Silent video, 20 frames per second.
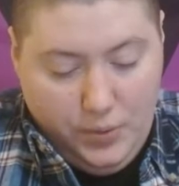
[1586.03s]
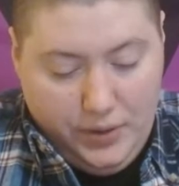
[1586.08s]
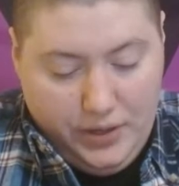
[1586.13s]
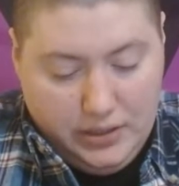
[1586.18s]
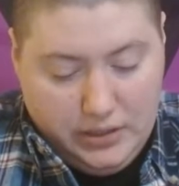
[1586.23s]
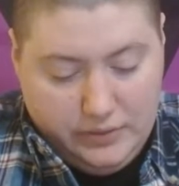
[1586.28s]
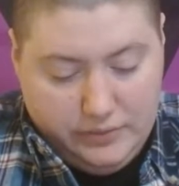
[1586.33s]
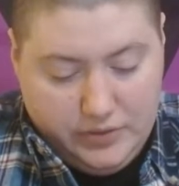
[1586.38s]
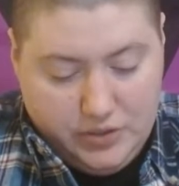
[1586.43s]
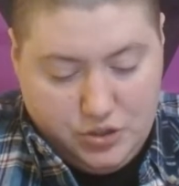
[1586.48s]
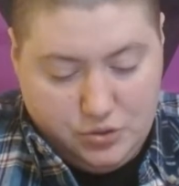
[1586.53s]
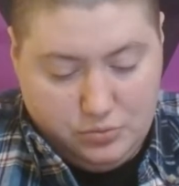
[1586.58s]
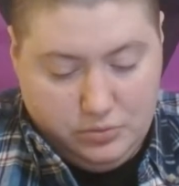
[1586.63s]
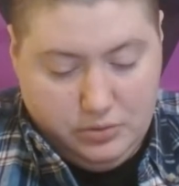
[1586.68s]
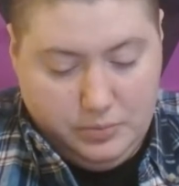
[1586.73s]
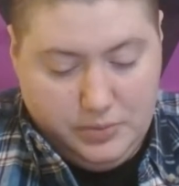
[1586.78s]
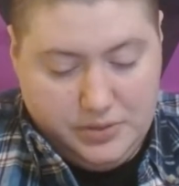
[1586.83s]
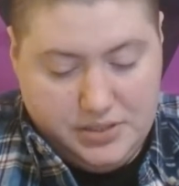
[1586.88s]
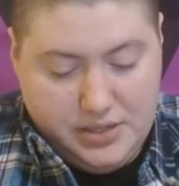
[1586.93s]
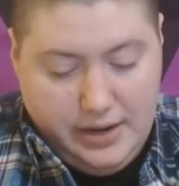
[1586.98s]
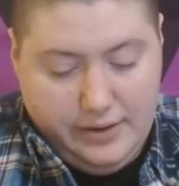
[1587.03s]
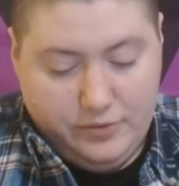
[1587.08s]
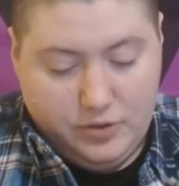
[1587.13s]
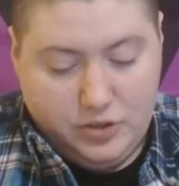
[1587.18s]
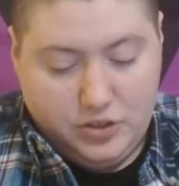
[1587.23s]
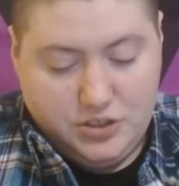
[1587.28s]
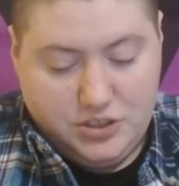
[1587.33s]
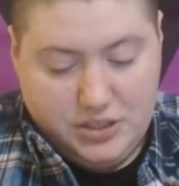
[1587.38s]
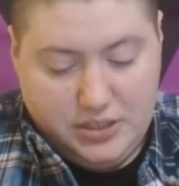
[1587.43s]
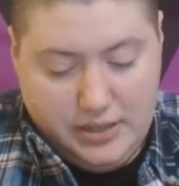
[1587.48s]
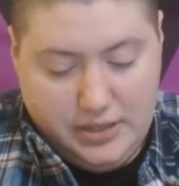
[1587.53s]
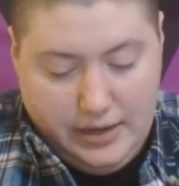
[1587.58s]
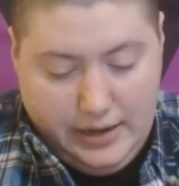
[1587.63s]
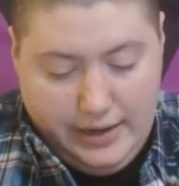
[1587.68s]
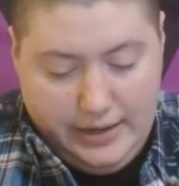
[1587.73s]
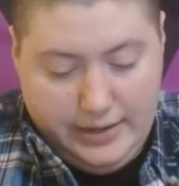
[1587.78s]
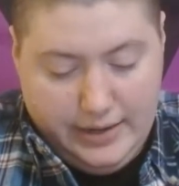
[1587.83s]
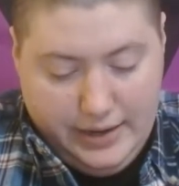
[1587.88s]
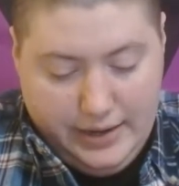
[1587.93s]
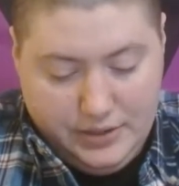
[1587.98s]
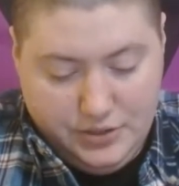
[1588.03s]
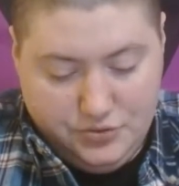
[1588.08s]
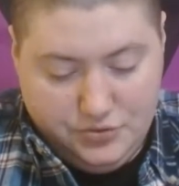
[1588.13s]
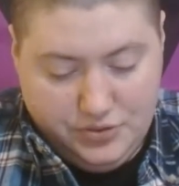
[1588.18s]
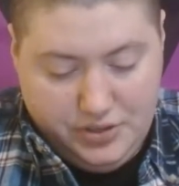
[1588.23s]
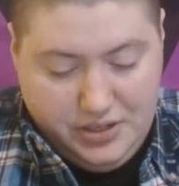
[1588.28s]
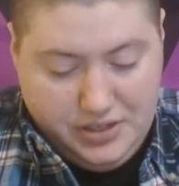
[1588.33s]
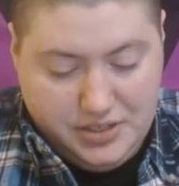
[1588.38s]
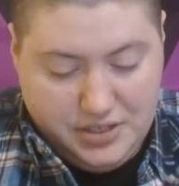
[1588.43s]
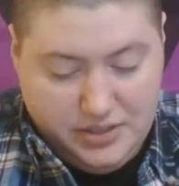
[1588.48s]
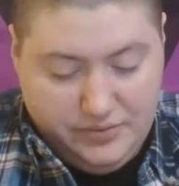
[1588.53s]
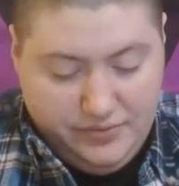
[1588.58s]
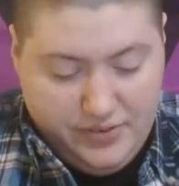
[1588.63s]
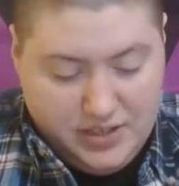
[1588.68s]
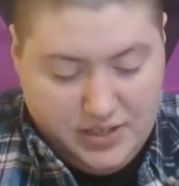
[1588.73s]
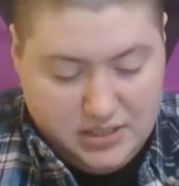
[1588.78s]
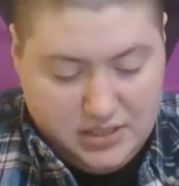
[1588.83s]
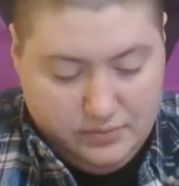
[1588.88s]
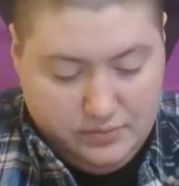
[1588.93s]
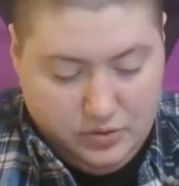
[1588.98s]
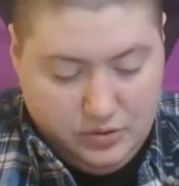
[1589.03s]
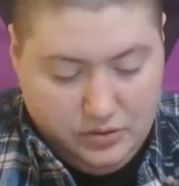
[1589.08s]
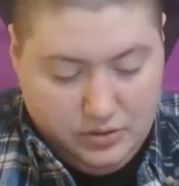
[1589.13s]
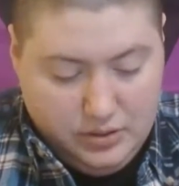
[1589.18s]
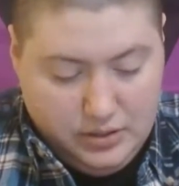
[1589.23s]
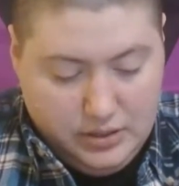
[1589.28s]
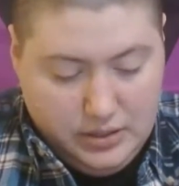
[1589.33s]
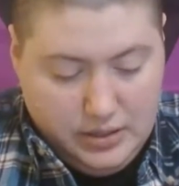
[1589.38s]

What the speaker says: individual was ever denied entry to the festival.